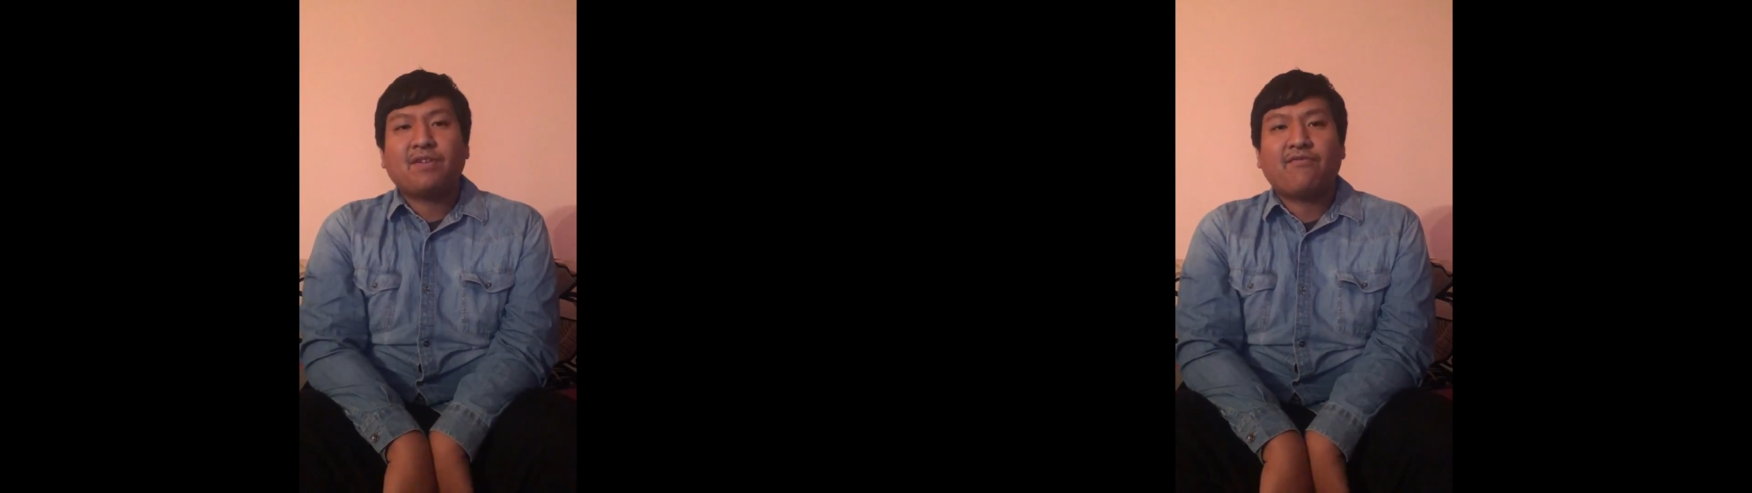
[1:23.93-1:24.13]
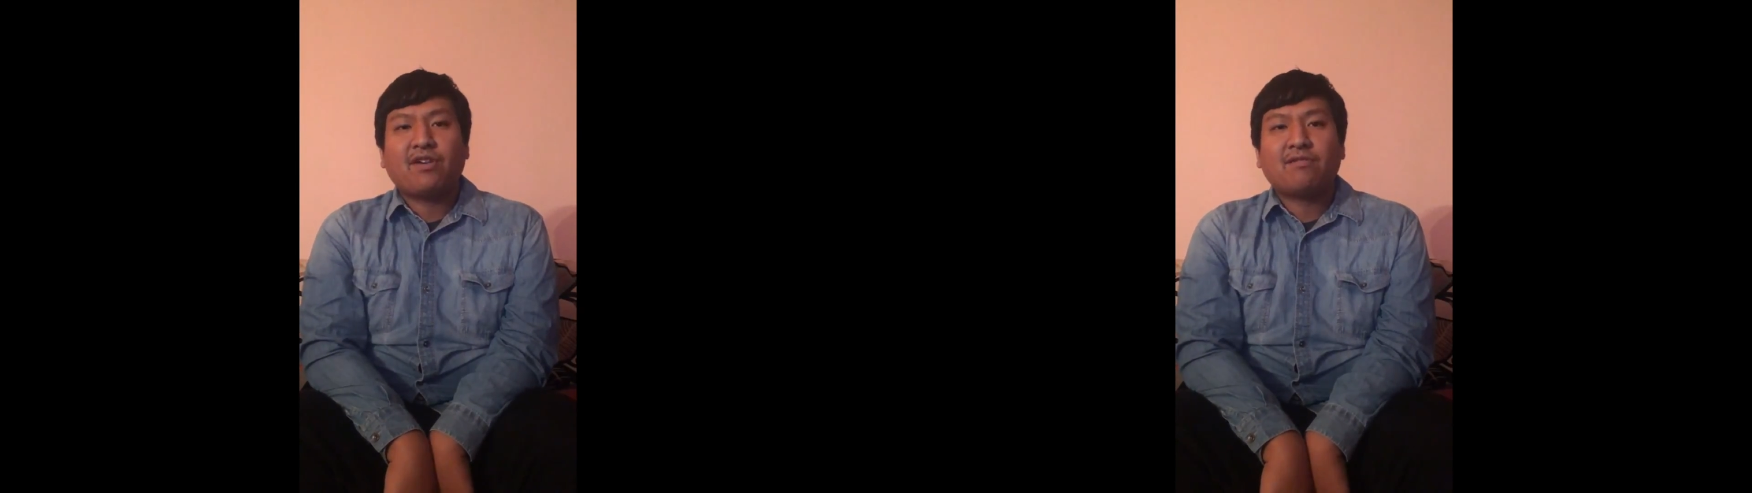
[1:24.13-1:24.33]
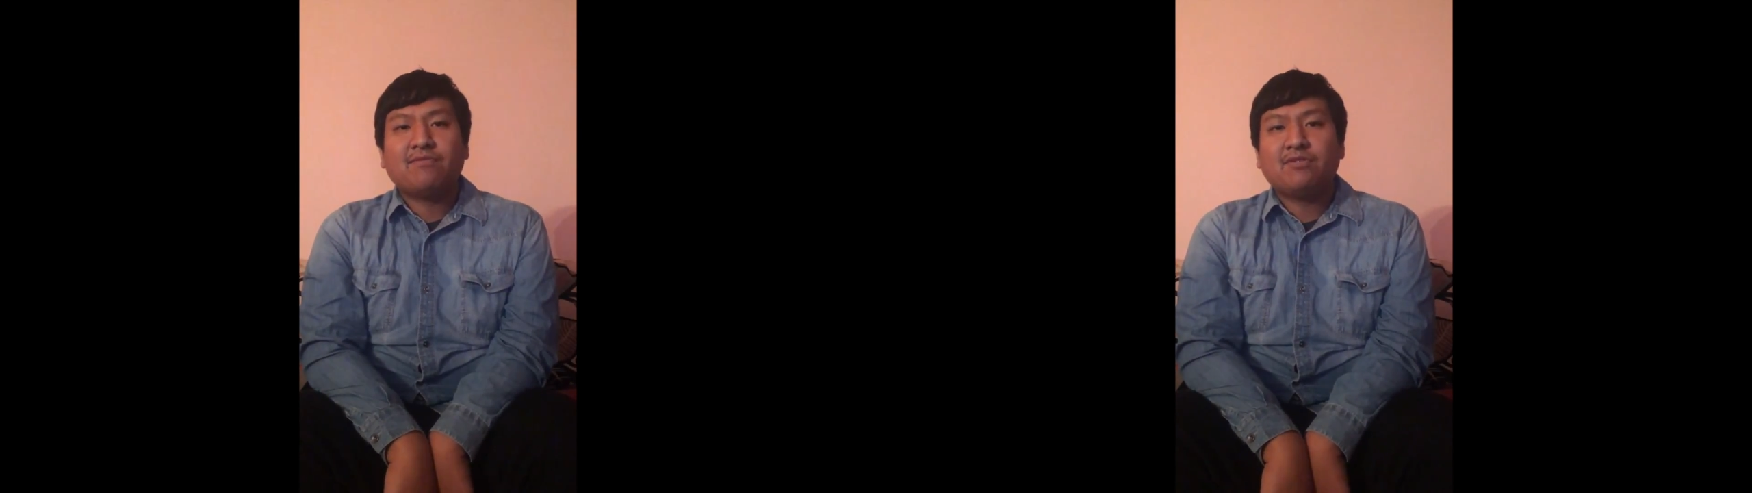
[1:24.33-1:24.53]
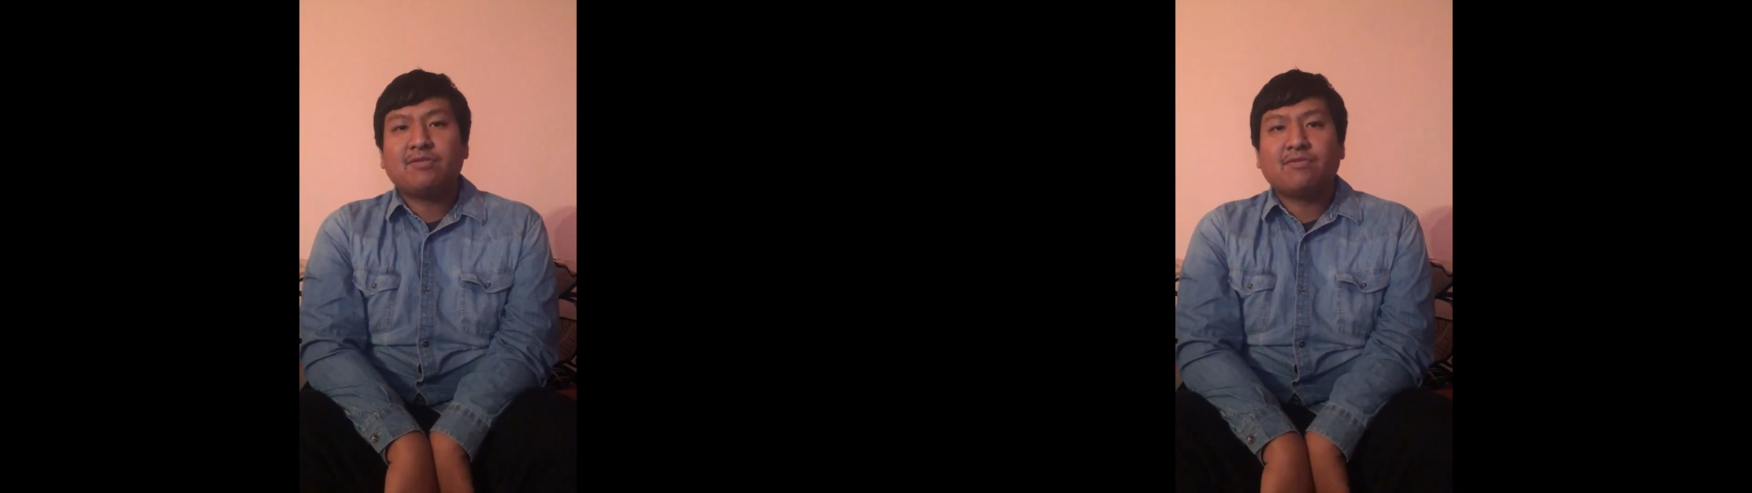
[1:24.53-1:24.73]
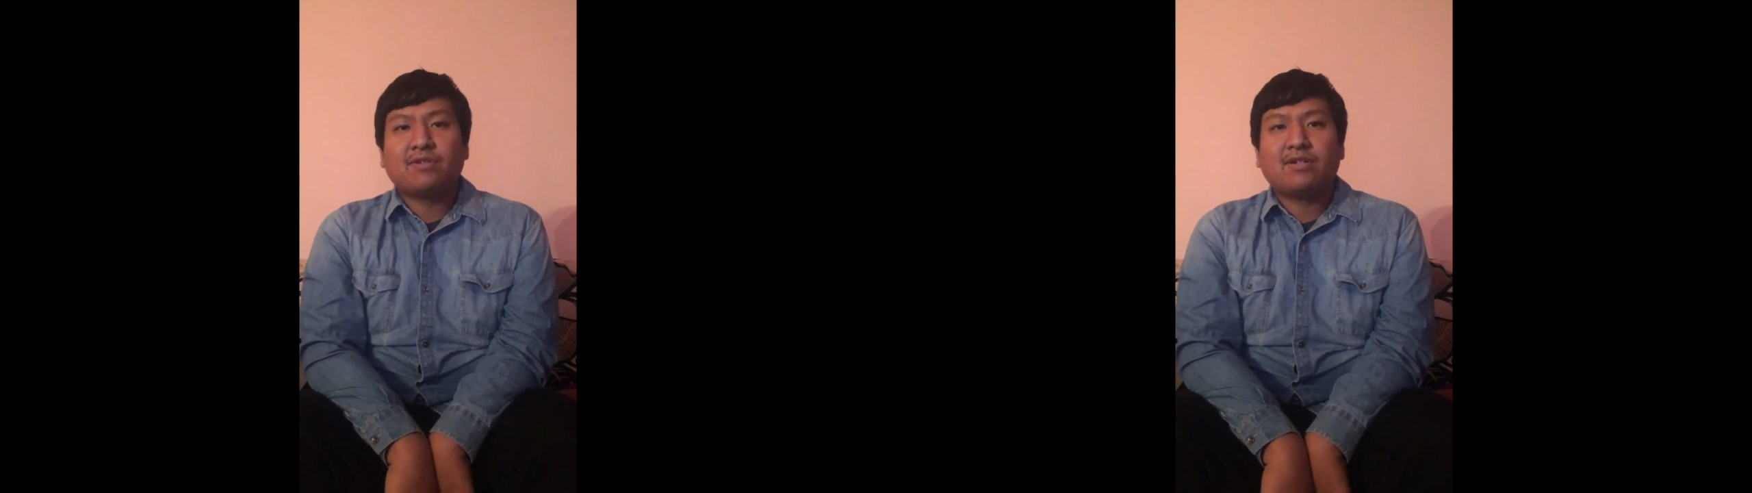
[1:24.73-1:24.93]
The
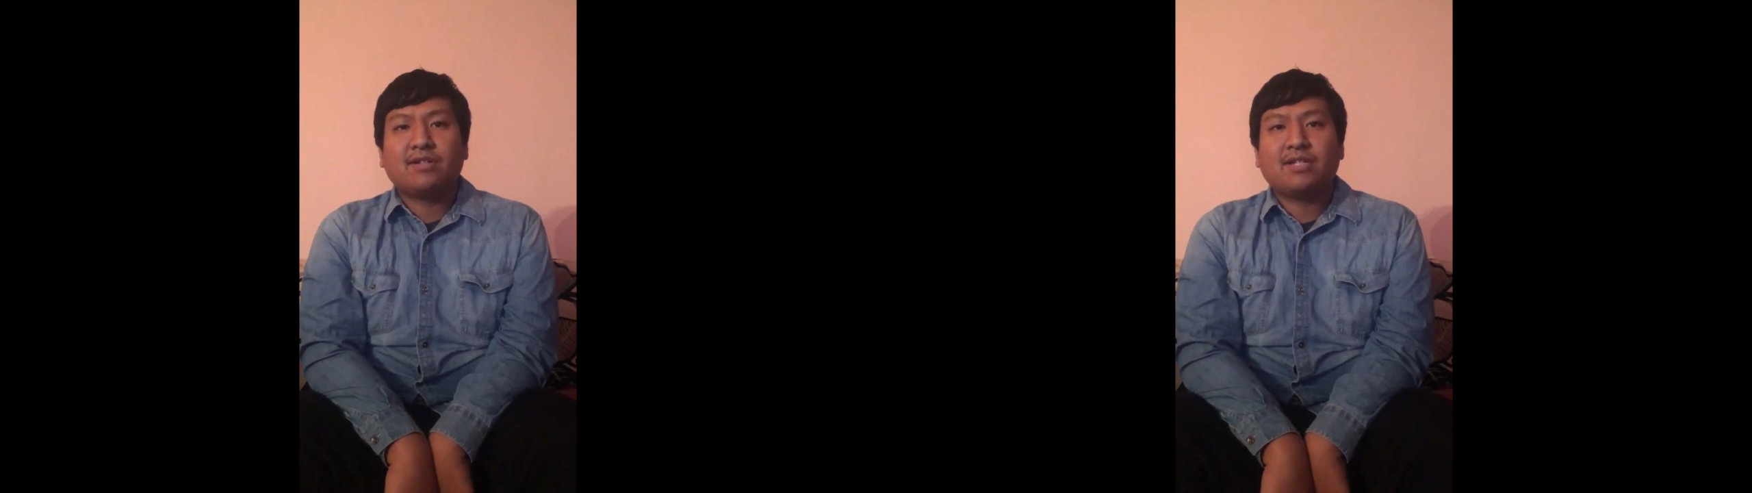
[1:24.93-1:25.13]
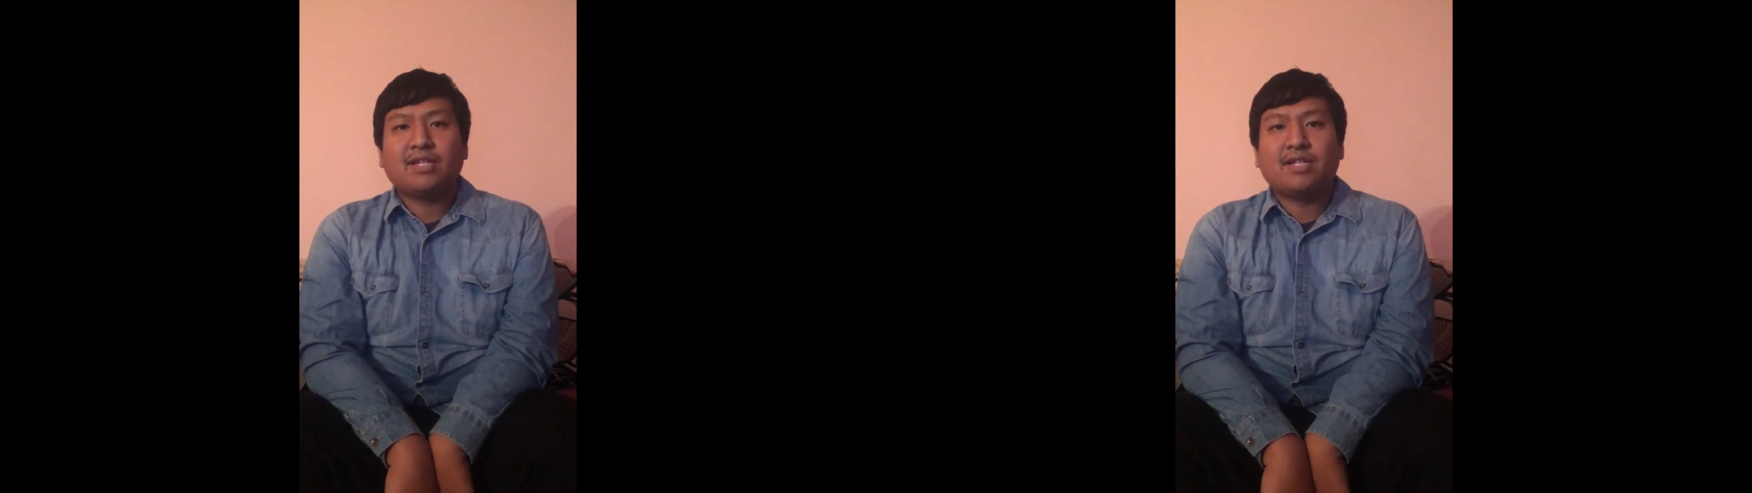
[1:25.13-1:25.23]
variables were